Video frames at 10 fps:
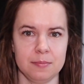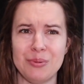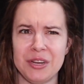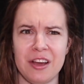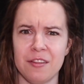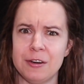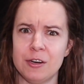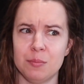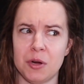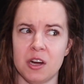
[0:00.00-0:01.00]
But now that
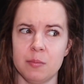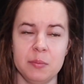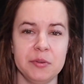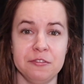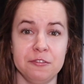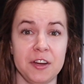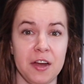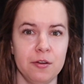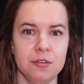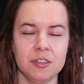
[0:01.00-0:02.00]
her mom had been
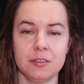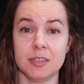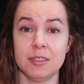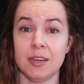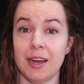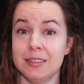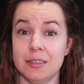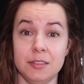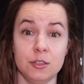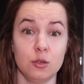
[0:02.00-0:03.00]
found, Linda had to
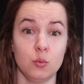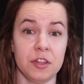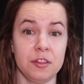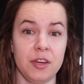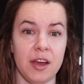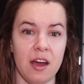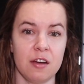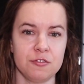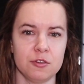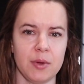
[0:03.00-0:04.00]
deal with the
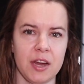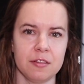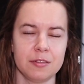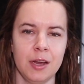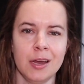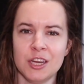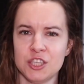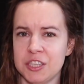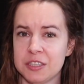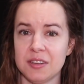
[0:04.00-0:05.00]
aftermath.
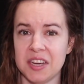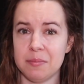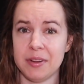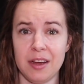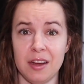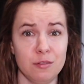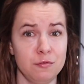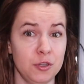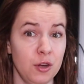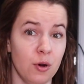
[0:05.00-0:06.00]
She claimed to
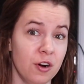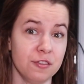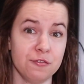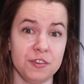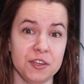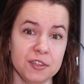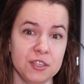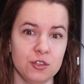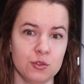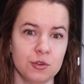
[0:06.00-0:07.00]
have no hard
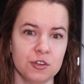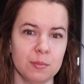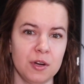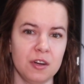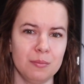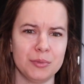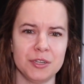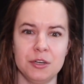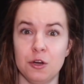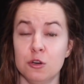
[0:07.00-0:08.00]
feelings toward her mom,
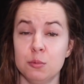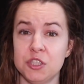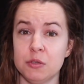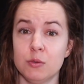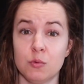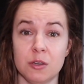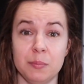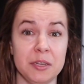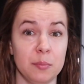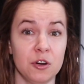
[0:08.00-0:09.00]
but hoped she would want to
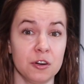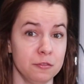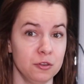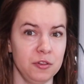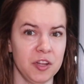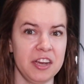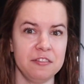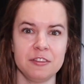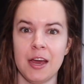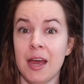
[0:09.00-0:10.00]
be a part of her
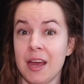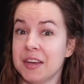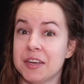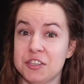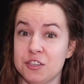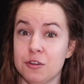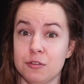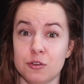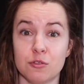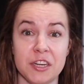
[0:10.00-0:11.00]
life and get to know
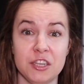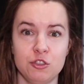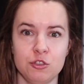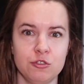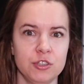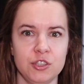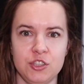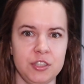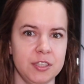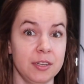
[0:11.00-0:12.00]
the grandchildren
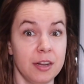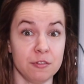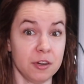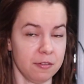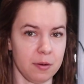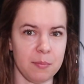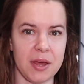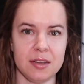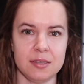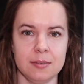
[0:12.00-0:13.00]
she had never even
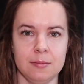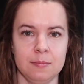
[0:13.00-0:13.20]
met.